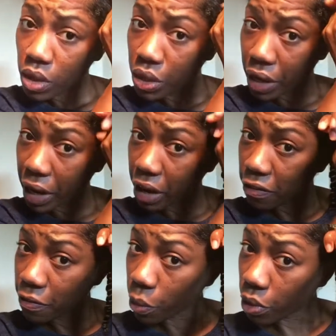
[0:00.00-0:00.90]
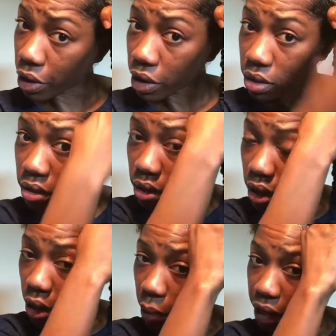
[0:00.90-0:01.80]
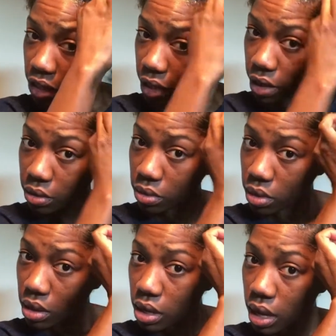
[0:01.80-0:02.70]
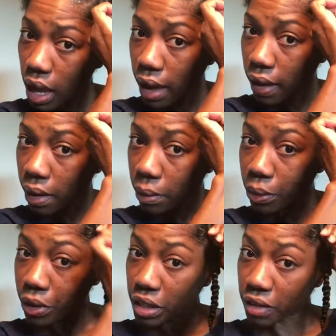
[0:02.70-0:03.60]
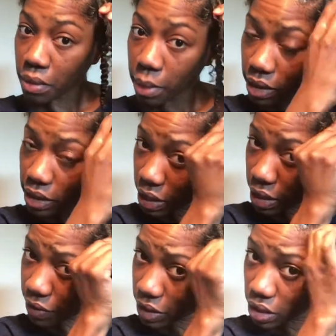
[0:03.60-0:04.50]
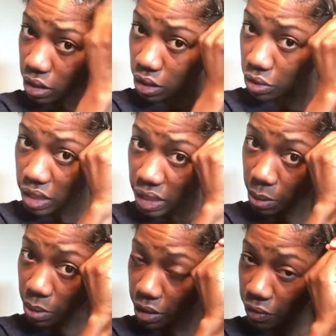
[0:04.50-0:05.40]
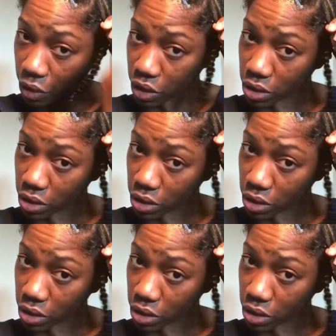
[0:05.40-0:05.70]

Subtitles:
your hair for a wash and go. We're definitely about to see if it's going to do the same thing for